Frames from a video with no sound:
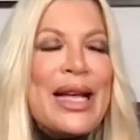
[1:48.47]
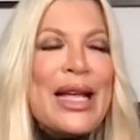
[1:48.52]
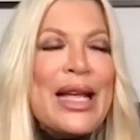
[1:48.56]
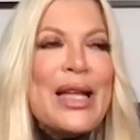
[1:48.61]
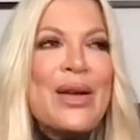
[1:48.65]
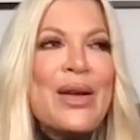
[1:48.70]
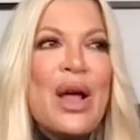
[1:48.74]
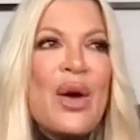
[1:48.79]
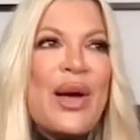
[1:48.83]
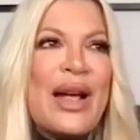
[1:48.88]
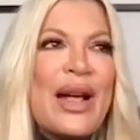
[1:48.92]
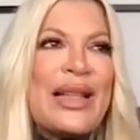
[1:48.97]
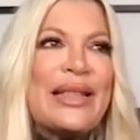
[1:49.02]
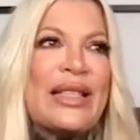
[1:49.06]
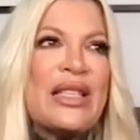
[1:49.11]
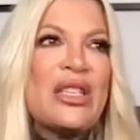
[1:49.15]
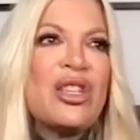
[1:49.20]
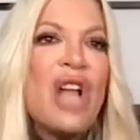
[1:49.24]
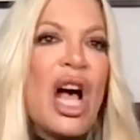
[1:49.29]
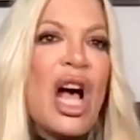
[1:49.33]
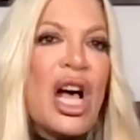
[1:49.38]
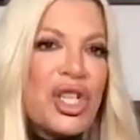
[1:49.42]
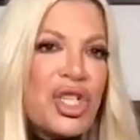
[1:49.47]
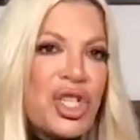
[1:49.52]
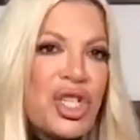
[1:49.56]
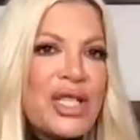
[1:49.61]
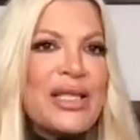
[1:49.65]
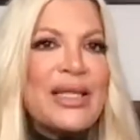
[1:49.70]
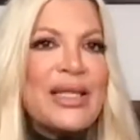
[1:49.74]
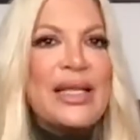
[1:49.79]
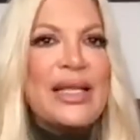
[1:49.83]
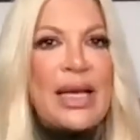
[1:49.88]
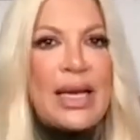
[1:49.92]
you know, it's not
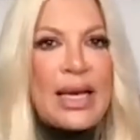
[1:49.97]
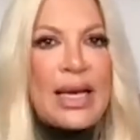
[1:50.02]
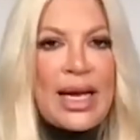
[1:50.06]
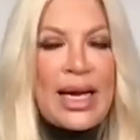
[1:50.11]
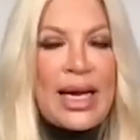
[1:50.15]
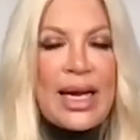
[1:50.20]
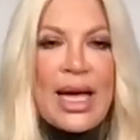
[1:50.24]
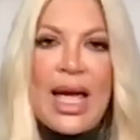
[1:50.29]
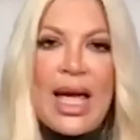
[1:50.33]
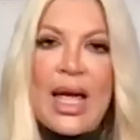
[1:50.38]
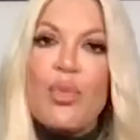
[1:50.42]
just singing